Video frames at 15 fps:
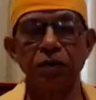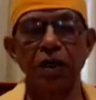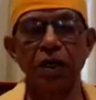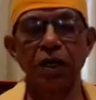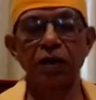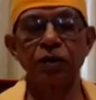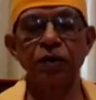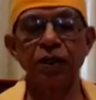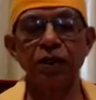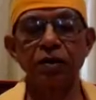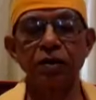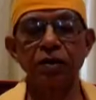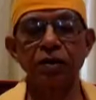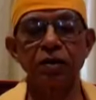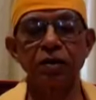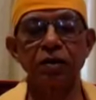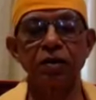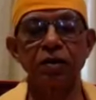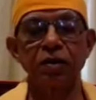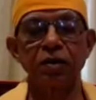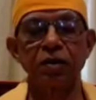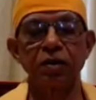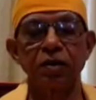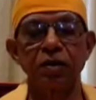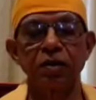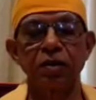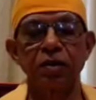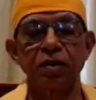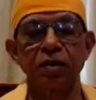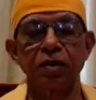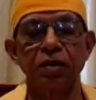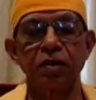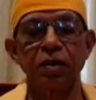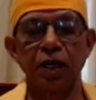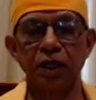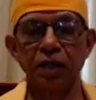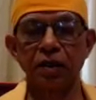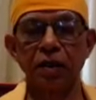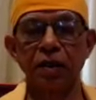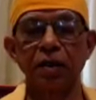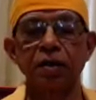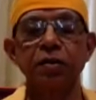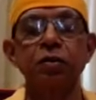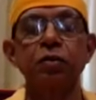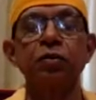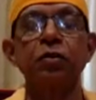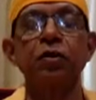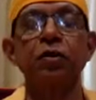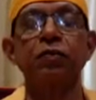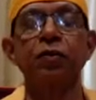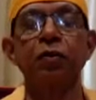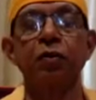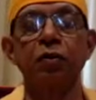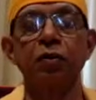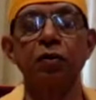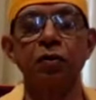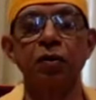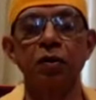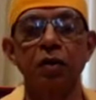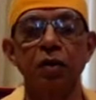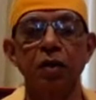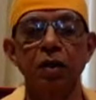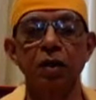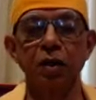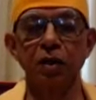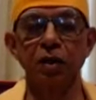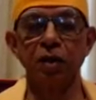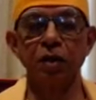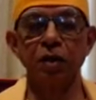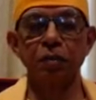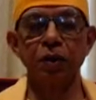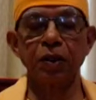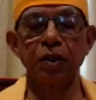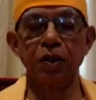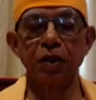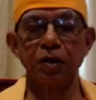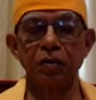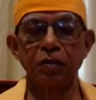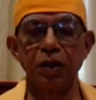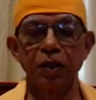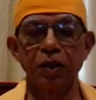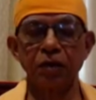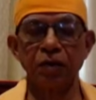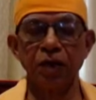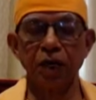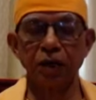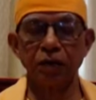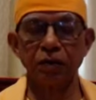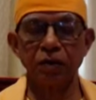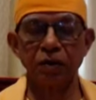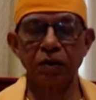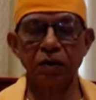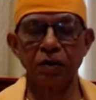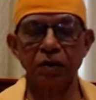surroundings, ideally suited for a deep contemplative life,